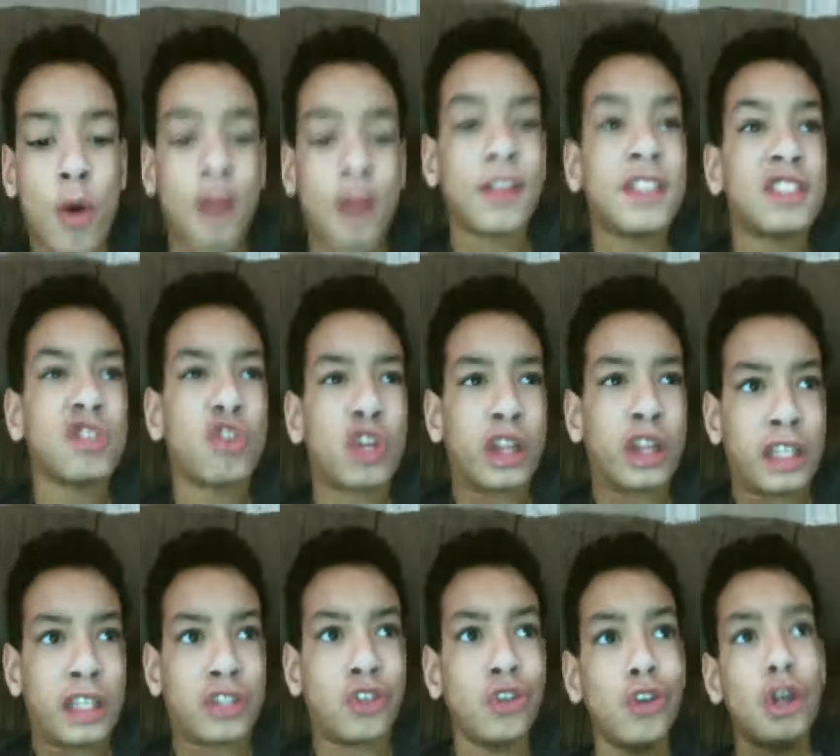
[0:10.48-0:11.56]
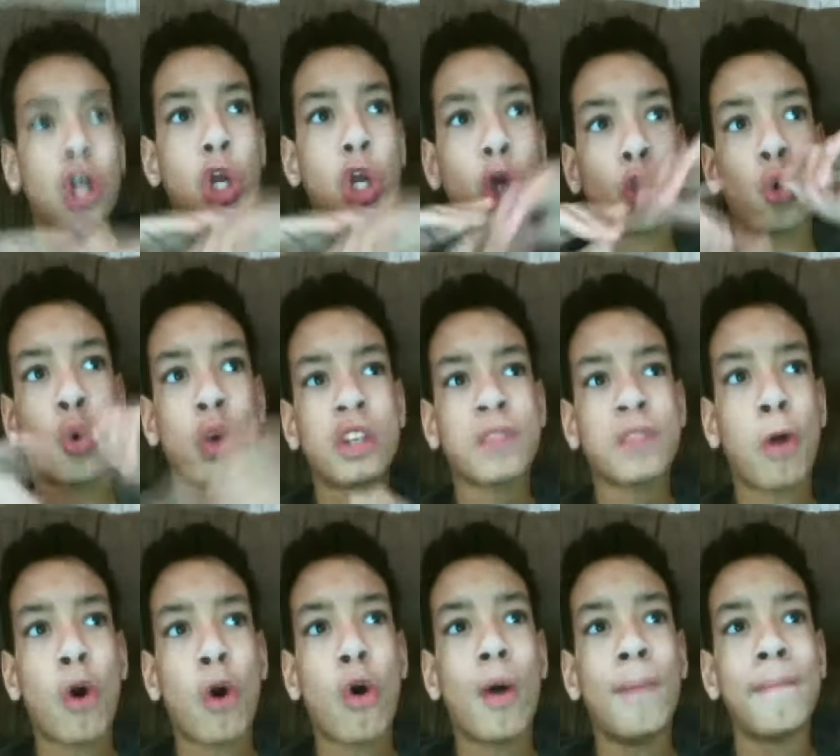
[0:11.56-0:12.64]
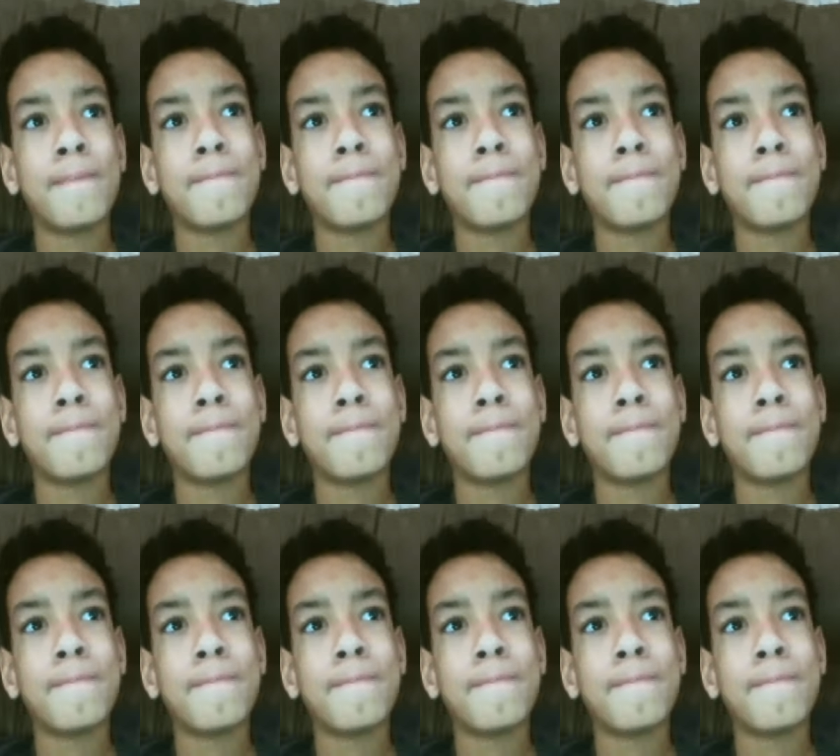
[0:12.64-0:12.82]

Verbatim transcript: Okay, let's look at this. Chris Paul